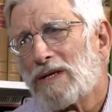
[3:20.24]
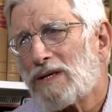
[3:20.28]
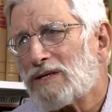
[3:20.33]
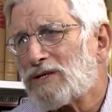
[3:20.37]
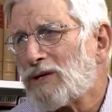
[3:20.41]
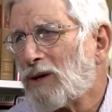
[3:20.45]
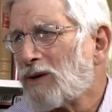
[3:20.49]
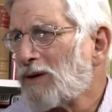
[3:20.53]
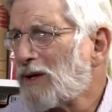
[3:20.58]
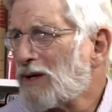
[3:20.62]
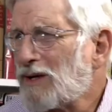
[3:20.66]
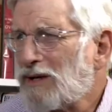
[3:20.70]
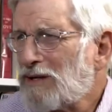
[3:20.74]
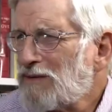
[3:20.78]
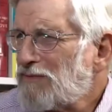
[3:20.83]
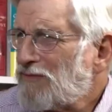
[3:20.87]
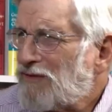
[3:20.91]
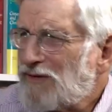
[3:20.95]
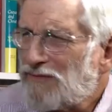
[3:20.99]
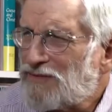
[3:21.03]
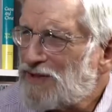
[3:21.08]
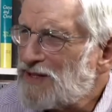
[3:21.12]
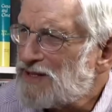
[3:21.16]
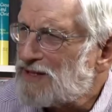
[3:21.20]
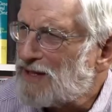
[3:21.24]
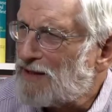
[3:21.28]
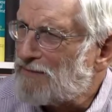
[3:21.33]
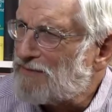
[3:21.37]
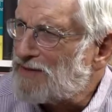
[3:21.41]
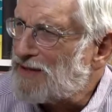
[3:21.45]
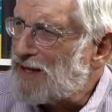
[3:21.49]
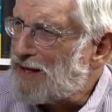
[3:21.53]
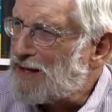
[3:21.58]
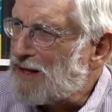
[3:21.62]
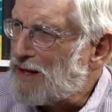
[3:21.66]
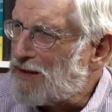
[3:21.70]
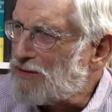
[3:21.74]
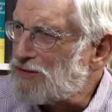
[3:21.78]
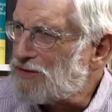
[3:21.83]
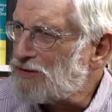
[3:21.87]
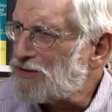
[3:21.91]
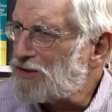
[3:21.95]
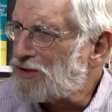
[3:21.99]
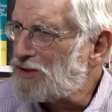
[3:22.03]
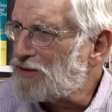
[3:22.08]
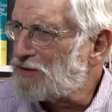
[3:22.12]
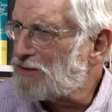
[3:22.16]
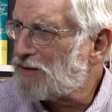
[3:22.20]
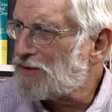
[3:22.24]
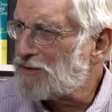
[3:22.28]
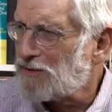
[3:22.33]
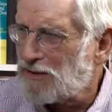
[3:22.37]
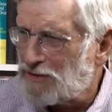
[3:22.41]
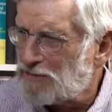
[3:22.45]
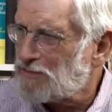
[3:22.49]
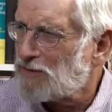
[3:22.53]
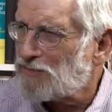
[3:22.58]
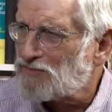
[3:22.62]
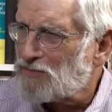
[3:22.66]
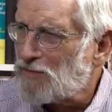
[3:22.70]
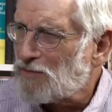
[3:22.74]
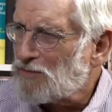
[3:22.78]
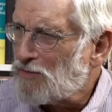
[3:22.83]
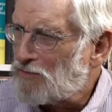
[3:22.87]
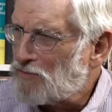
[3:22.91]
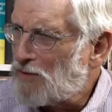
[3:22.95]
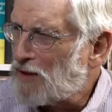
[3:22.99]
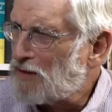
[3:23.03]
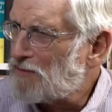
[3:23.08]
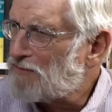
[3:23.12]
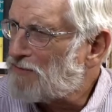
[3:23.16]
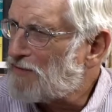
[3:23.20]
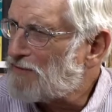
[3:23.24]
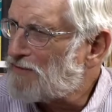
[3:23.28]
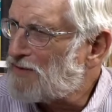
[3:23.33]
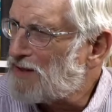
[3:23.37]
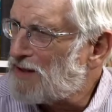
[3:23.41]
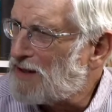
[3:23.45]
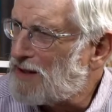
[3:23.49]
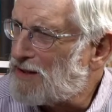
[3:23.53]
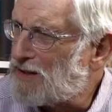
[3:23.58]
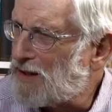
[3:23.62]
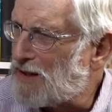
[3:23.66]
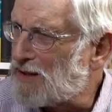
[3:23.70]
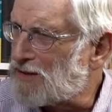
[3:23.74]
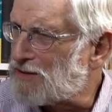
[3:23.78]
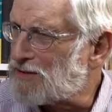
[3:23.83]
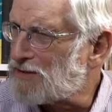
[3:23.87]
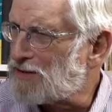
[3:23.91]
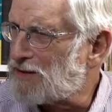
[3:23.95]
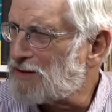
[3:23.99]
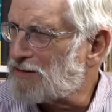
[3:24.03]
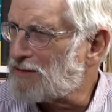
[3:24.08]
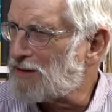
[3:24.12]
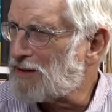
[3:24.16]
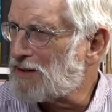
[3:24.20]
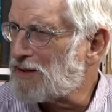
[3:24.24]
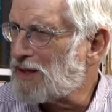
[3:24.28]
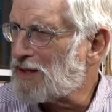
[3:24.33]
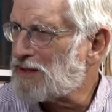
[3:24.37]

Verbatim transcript: So 157,000 children 158,000 children.